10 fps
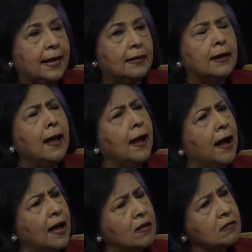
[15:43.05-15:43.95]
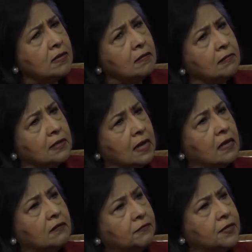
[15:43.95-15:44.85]
And I also
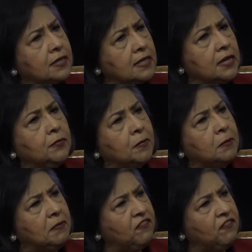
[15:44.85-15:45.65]
love to see women